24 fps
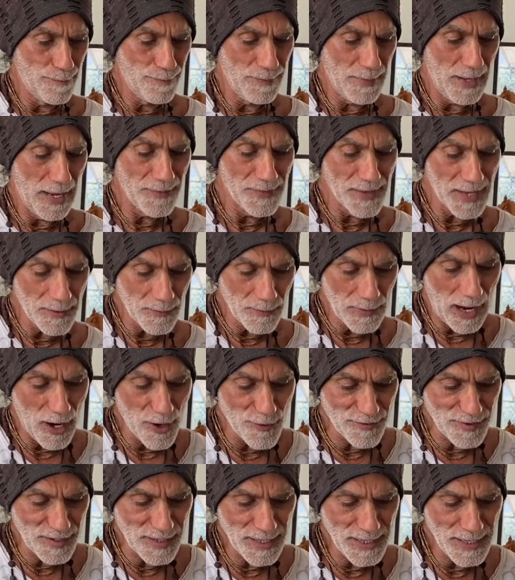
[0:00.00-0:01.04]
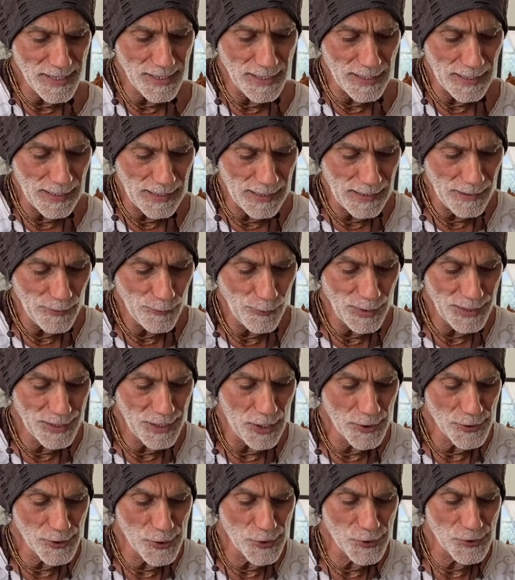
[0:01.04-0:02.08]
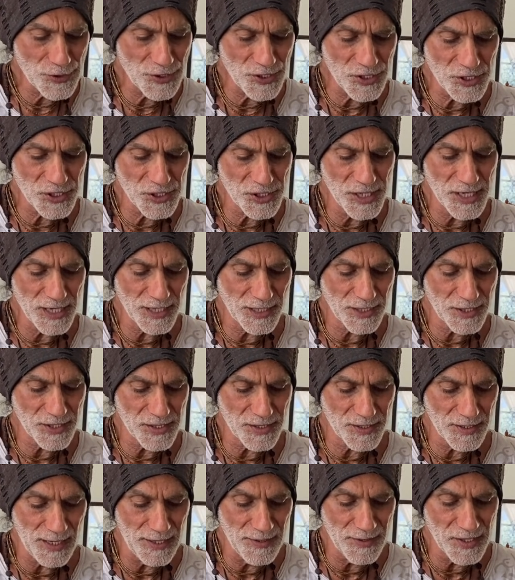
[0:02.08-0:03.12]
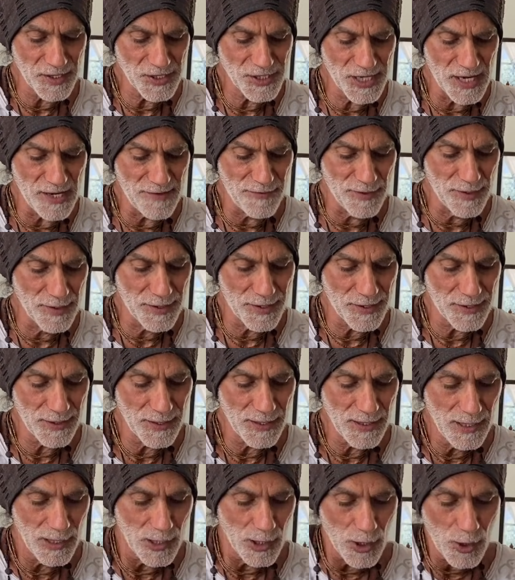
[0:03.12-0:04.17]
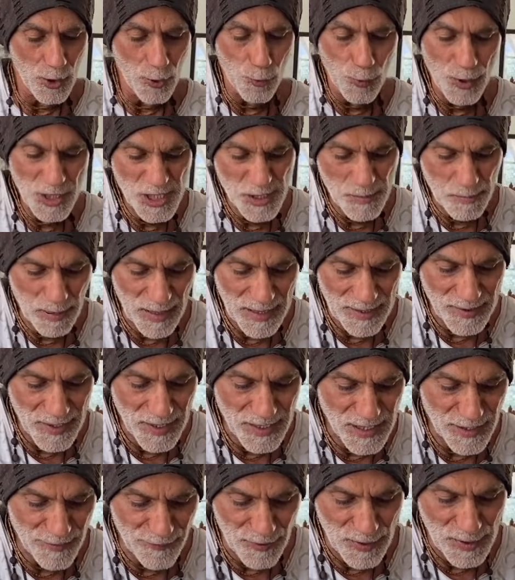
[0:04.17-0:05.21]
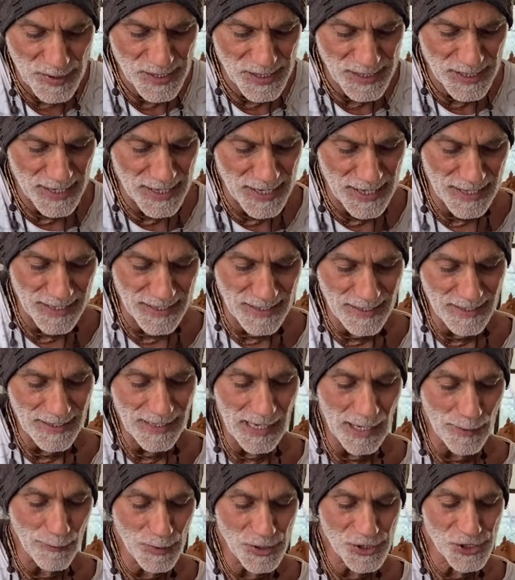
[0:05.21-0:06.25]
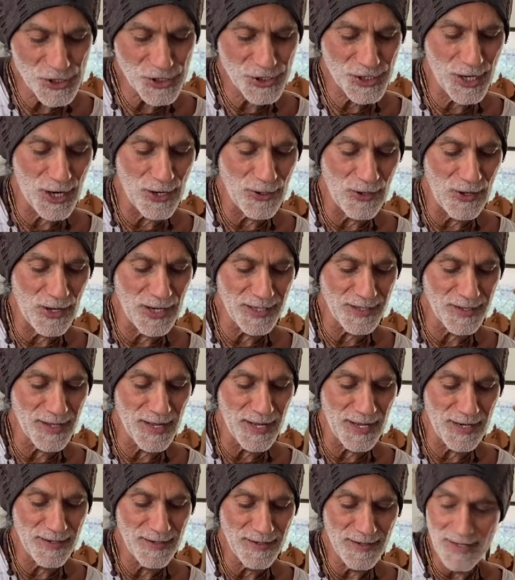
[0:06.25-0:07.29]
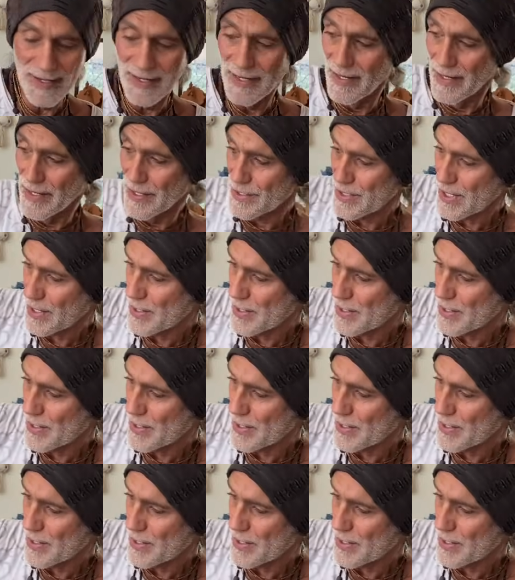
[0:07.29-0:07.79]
And then over here, we don't use the 6th and the 7th. We split the difference again, and we just go like that. So